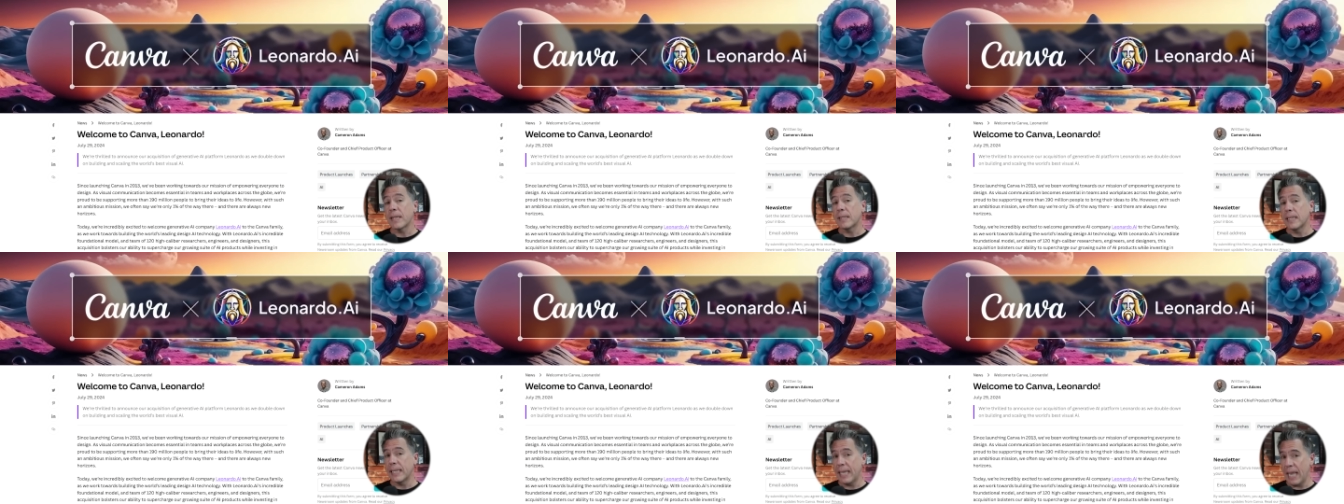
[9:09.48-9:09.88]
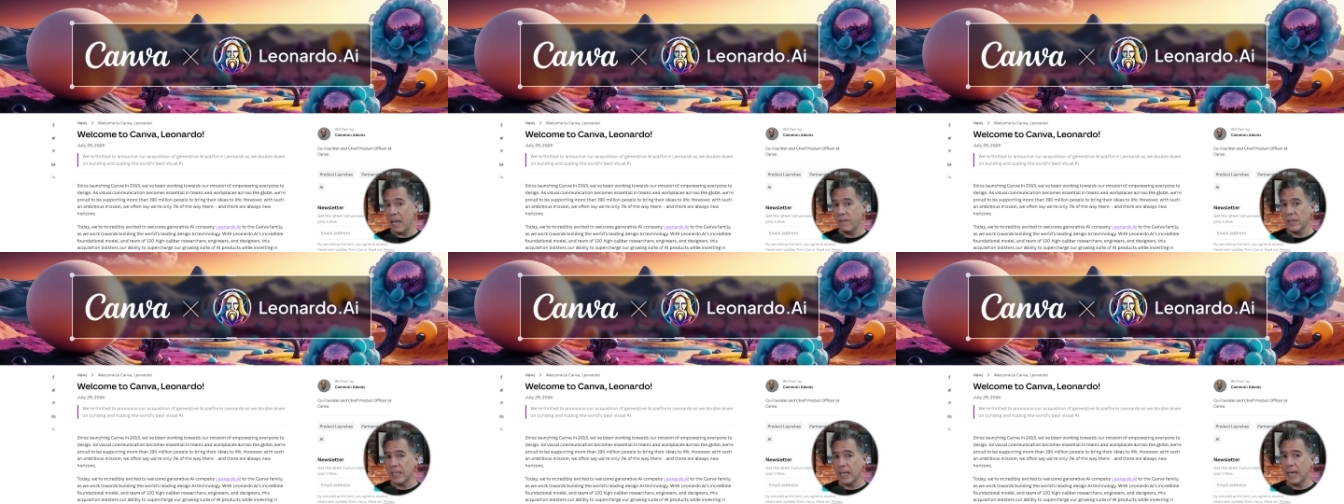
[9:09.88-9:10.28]
back to the
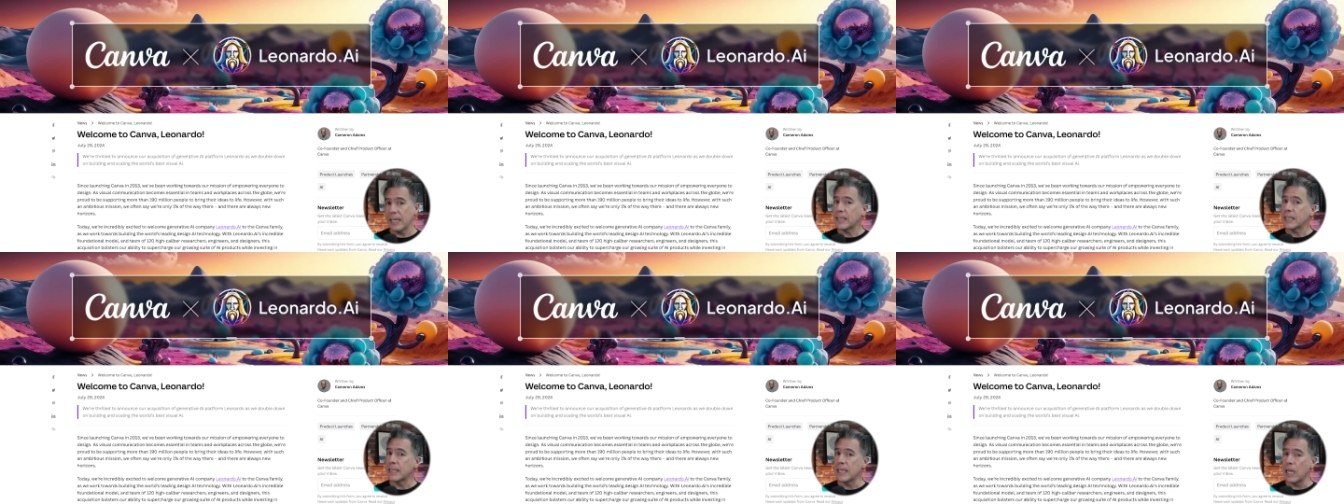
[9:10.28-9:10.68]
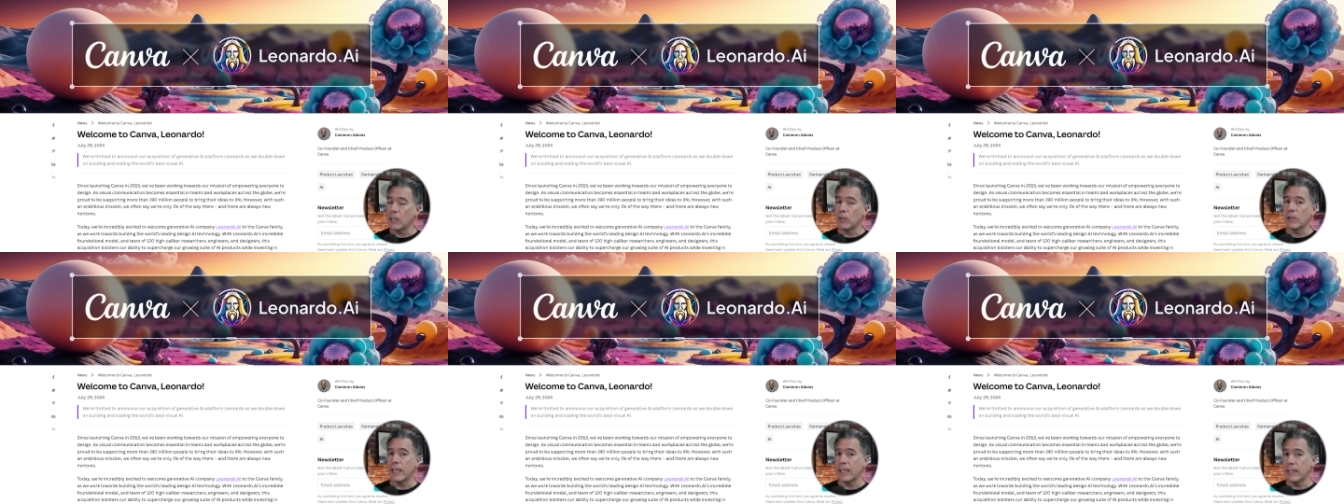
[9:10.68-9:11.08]
Canva side, it does not
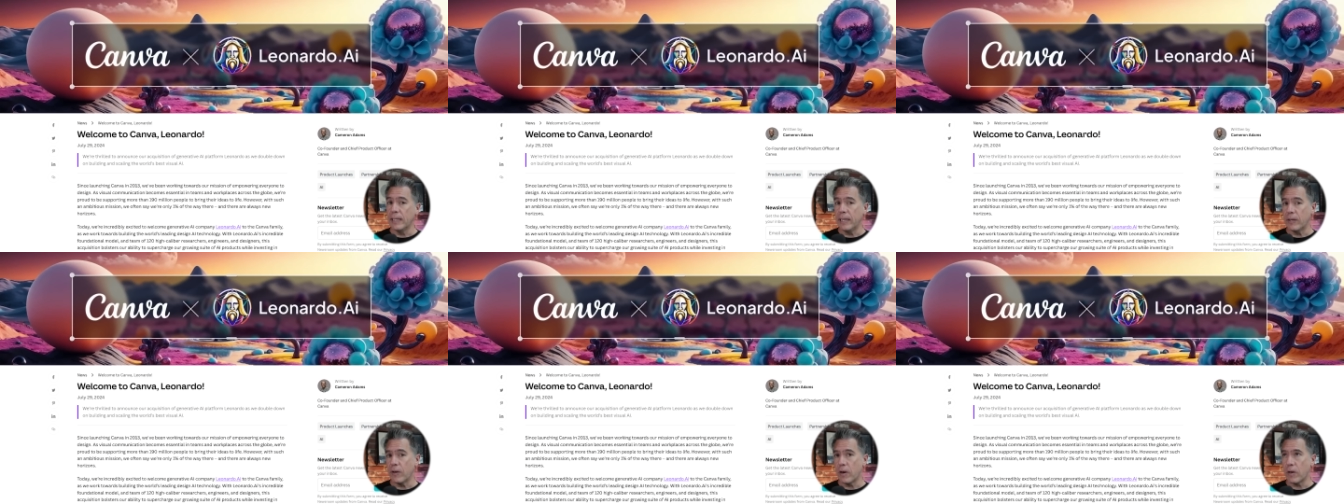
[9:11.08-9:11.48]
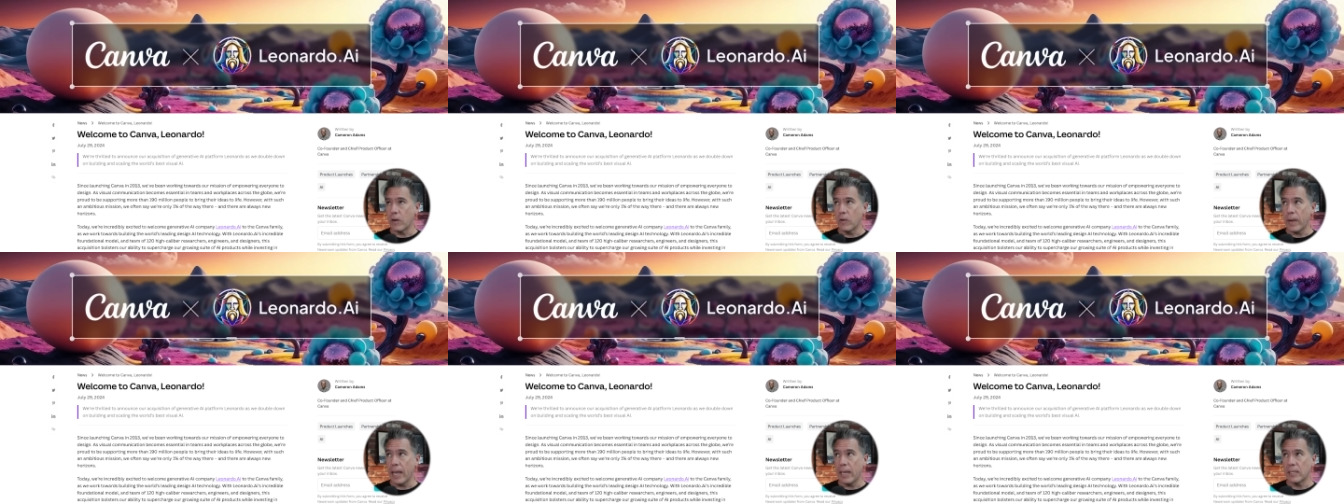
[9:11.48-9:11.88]
look like
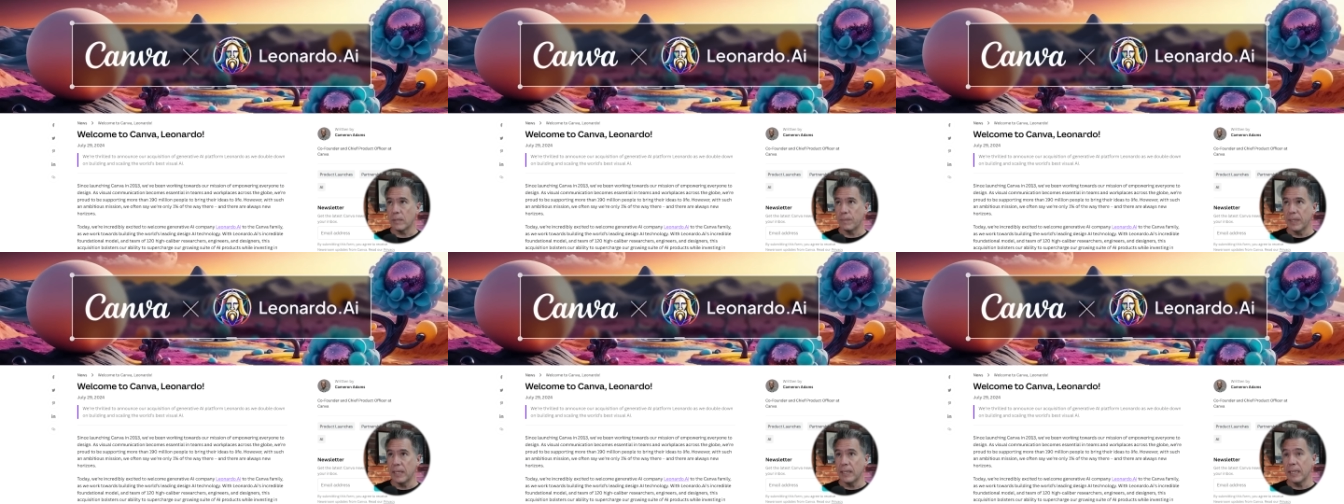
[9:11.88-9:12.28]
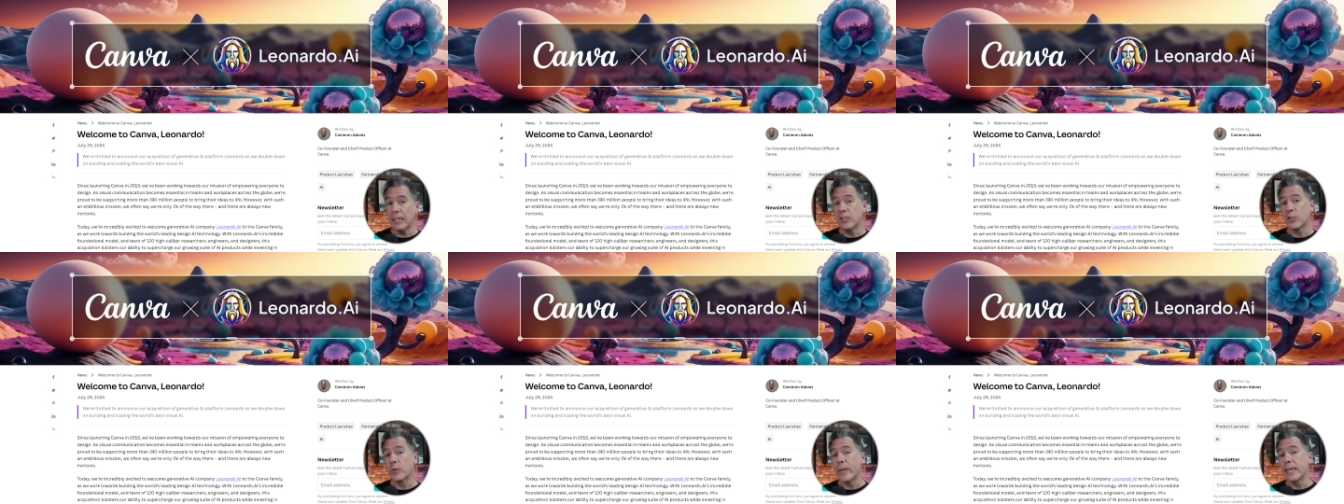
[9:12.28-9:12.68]
Leonardo has been
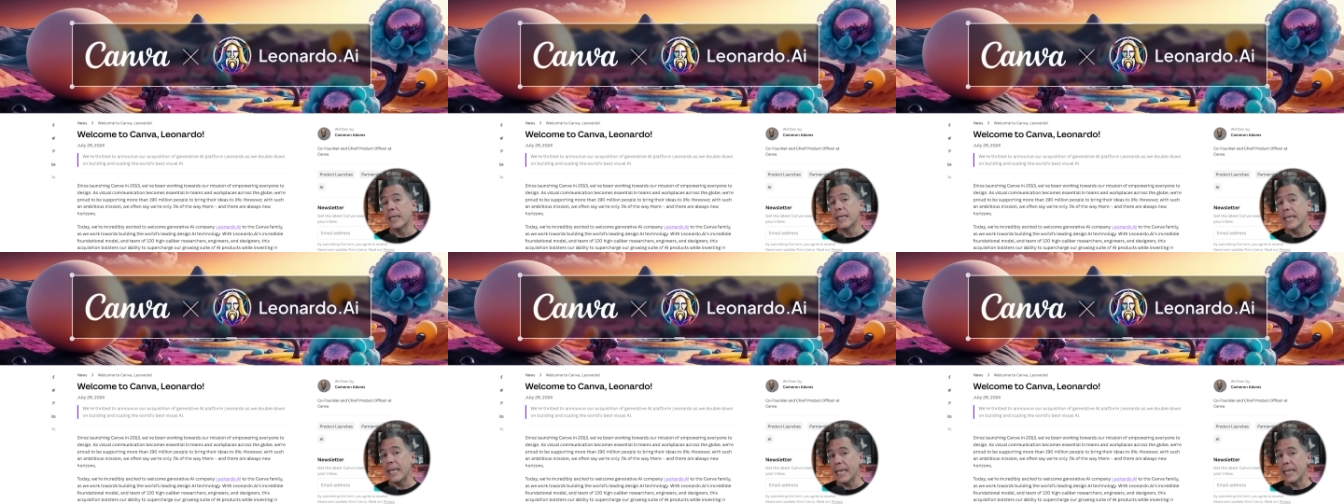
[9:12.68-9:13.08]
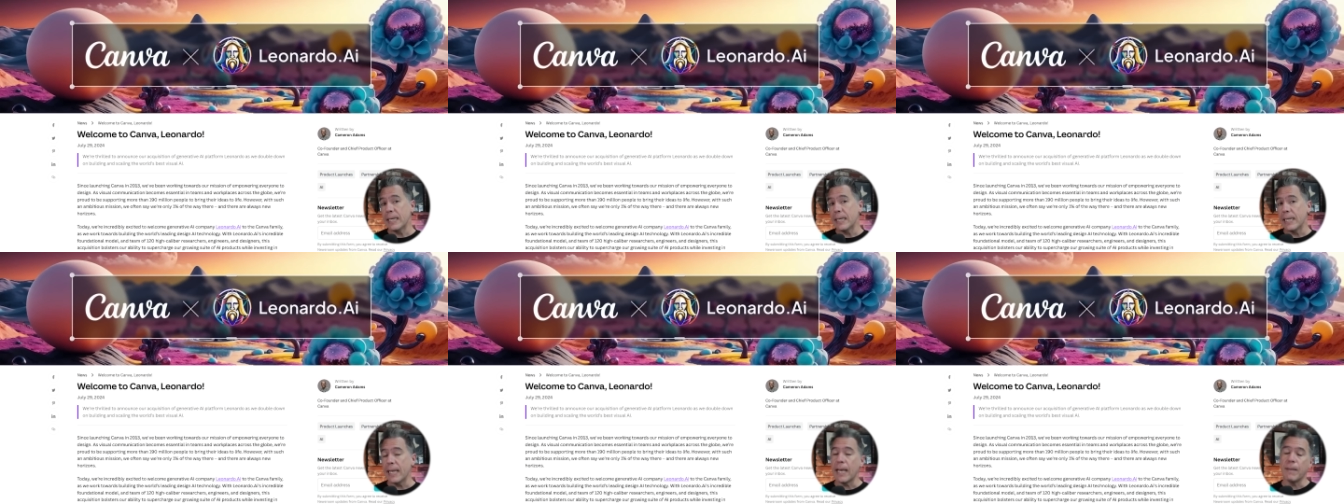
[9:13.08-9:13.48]
integrated
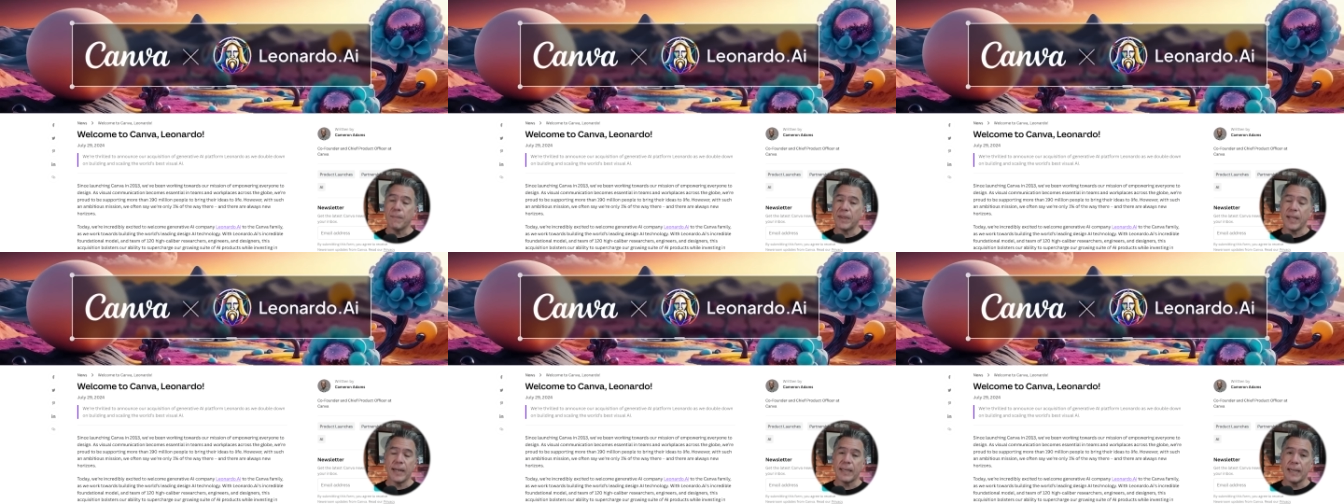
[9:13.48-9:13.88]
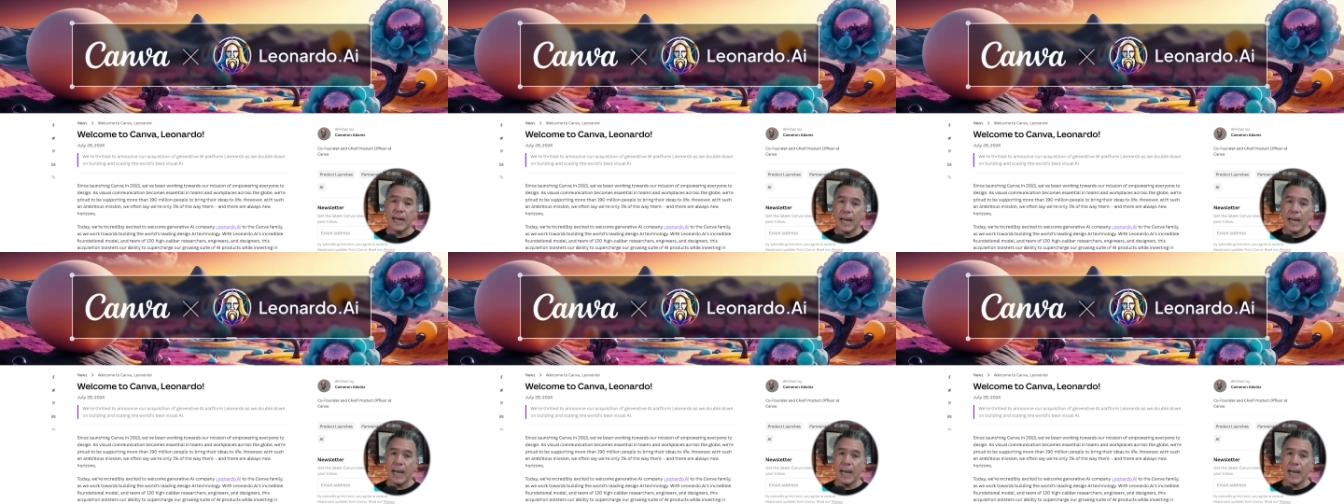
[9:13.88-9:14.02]
in yet, but then again,